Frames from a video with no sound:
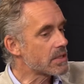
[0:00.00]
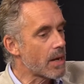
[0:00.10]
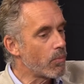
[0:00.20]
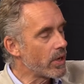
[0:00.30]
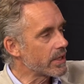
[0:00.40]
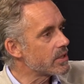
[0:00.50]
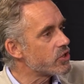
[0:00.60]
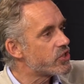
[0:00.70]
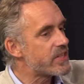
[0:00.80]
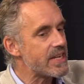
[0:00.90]
because I'm willing
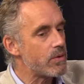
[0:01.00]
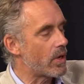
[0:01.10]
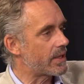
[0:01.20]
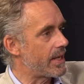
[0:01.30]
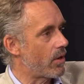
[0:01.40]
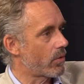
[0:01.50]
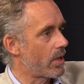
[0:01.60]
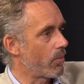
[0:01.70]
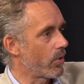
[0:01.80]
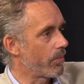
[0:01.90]
to see what the
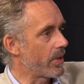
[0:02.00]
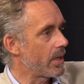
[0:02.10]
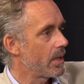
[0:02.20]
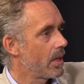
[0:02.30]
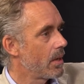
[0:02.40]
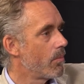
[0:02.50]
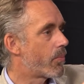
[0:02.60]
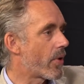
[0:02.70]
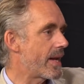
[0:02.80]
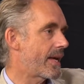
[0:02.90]
outcome will be,
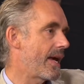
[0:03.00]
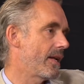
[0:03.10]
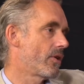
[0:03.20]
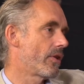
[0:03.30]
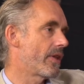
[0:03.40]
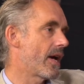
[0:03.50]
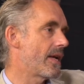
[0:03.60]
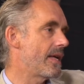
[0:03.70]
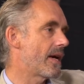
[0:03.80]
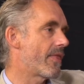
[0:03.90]
predicated on the
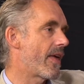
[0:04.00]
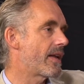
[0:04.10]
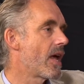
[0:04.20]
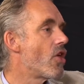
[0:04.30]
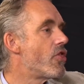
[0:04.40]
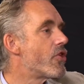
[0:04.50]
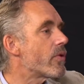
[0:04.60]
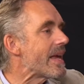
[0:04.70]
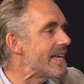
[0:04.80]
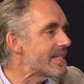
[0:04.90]
idea that
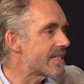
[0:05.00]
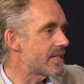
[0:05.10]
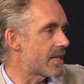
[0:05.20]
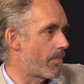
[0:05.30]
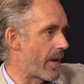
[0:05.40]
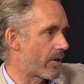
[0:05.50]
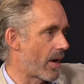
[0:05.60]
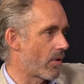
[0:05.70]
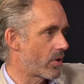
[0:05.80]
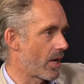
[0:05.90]
there isn't a
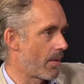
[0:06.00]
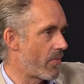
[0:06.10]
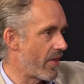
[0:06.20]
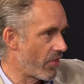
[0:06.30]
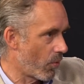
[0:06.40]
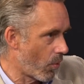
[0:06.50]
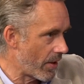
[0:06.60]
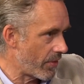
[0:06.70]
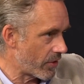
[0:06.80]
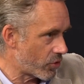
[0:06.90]
better outcome than the
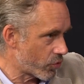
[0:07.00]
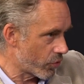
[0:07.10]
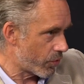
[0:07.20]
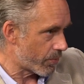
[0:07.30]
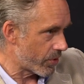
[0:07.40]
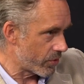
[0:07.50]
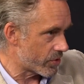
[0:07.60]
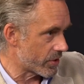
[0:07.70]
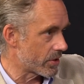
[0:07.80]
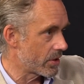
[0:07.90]
one that truth
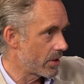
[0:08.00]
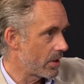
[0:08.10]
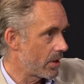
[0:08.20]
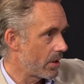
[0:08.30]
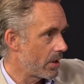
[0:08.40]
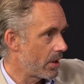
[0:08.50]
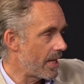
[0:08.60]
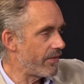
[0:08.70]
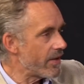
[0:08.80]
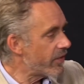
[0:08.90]
produces
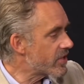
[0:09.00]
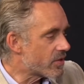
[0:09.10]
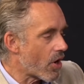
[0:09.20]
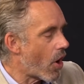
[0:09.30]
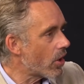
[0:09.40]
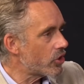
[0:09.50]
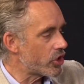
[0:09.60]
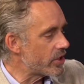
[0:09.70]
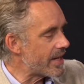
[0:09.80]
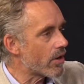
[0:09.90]
even if it's
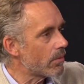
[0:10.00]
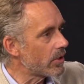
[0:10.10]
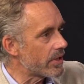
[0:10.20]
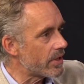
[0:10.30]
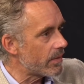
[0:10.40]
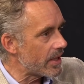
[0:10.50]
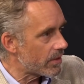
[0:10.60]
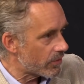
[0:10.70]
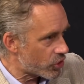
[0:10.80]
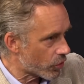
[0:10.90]
harsh and terrible in the,
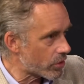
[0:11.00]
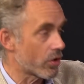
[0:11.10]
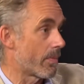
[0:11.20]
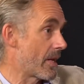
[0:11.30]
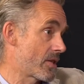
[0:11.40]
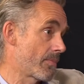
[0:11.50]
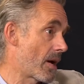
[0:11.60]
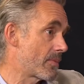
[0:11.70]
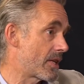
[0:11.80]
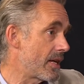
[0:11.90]
in the short term, and
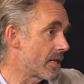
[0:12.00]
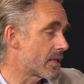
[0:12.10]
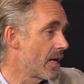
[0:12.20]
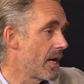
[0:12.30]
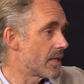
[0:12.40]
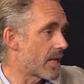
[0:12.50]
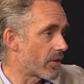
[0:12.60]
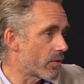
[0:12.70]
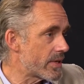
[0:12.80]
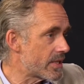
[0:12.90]
sometimes it is, it's
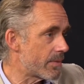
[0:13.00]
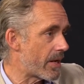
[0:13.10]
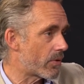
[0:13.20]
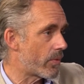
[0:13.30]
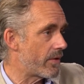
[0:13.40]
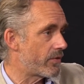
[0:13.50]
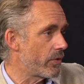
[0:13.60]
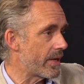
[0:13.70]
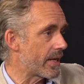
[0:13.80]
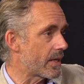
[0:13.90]
like there isn't a better way of
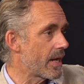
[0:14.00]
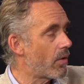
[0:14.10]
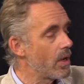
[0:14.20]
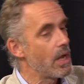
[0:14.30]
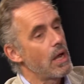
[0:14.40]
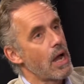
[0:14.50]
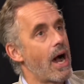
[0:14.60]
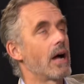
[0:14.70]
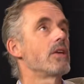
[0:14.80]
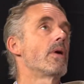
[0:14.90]
doing it. Now,
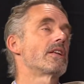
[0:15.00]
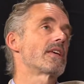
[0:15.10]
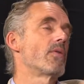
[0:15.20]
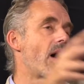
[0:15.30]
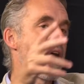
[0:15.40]
you might say,